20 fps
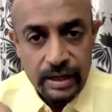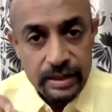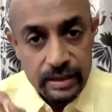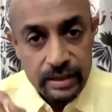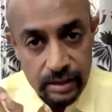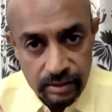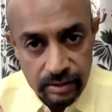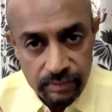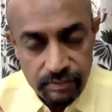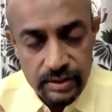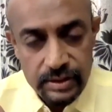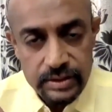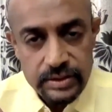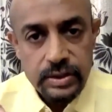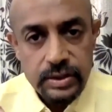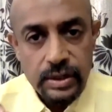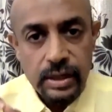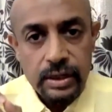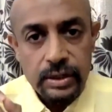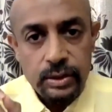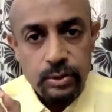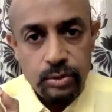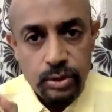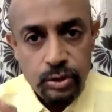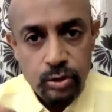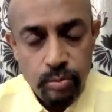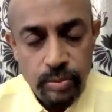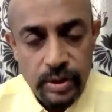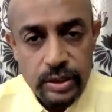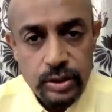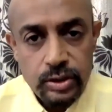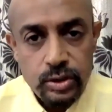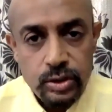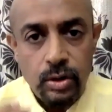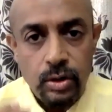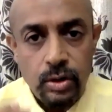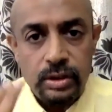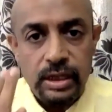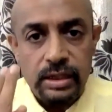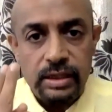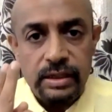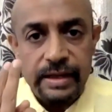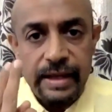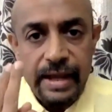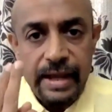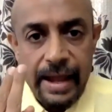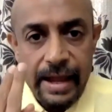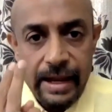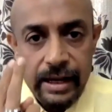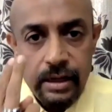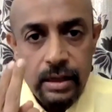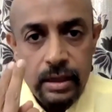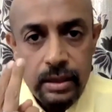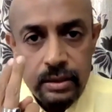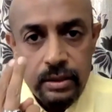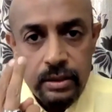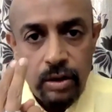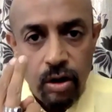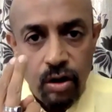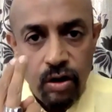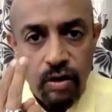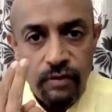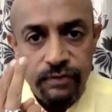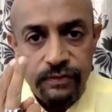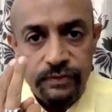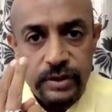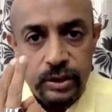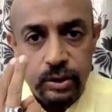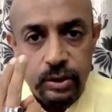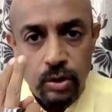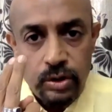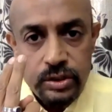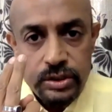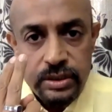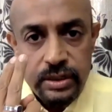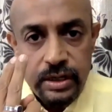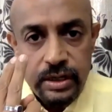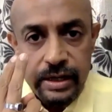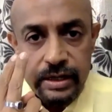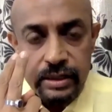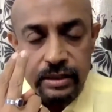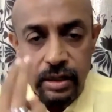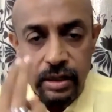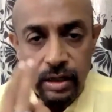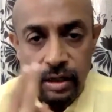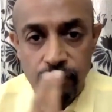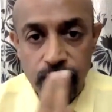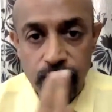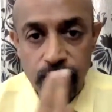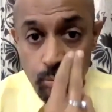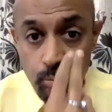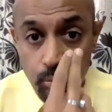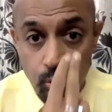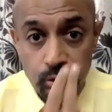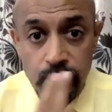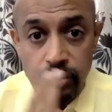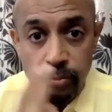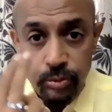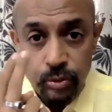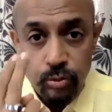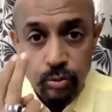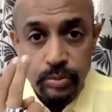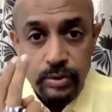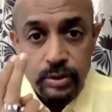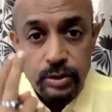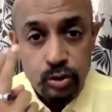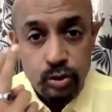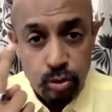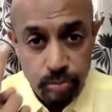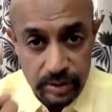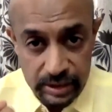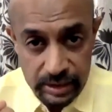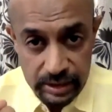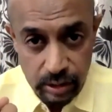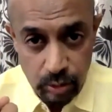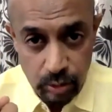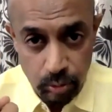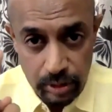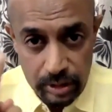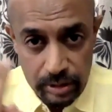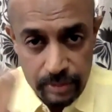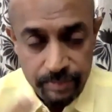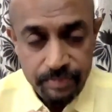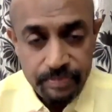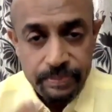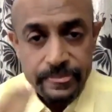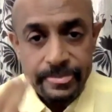In other words, you need to make sure that the angle of the torchlight for both the pupils should be equal,